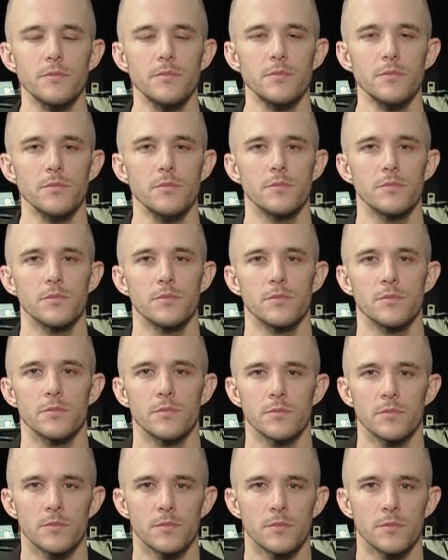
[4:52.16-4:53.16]

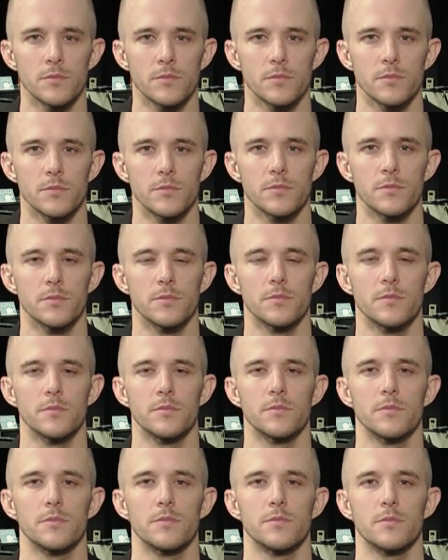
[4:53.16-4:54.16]

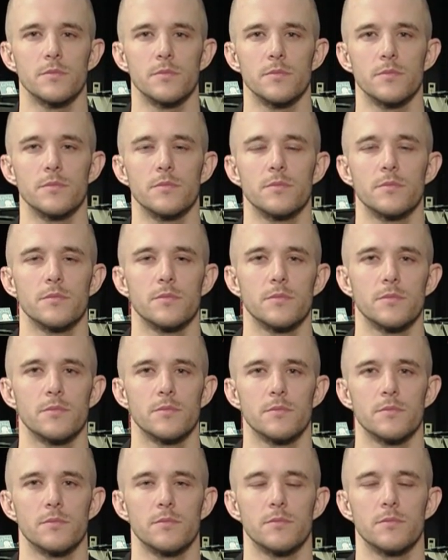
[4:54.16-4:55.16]

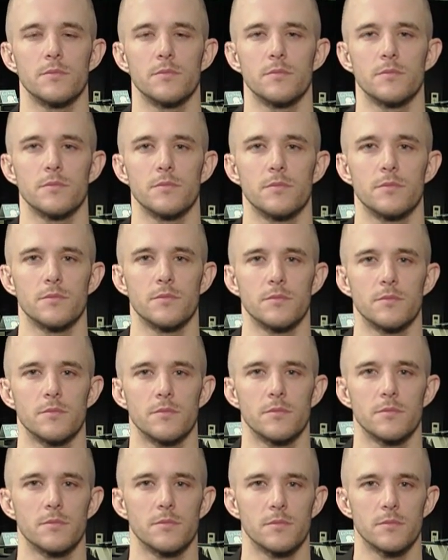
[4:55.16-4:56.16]

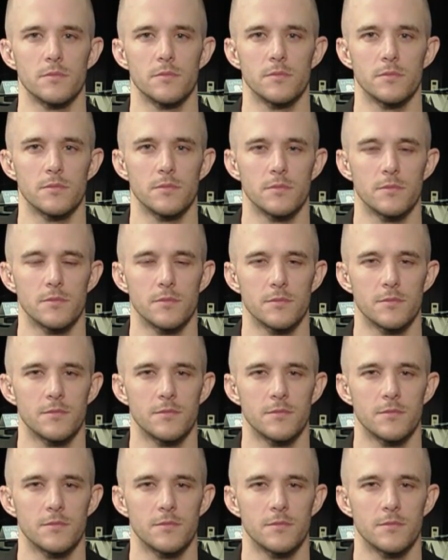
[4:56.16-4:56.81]
(silent)